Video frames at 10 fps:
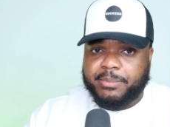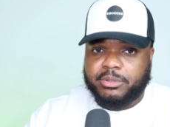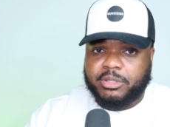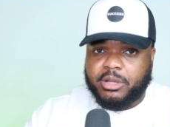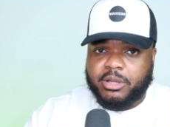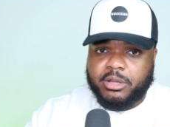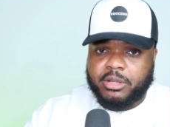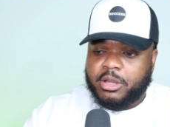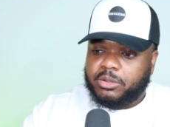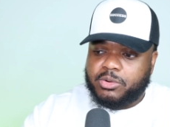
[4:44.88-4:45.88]
able to earn
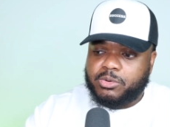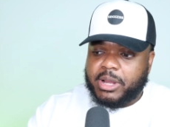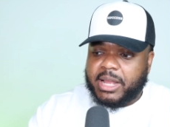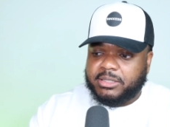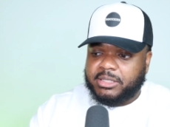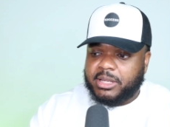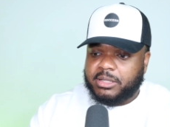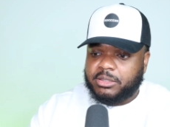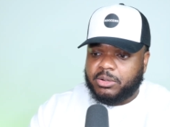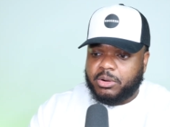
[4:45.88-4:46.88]
Google
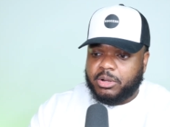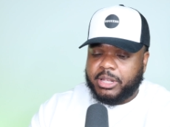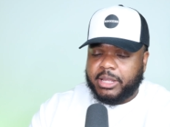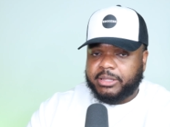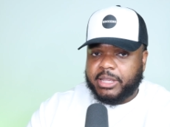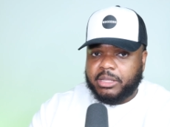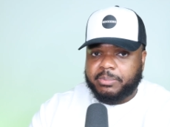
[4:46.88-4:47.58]
AdSense on a daily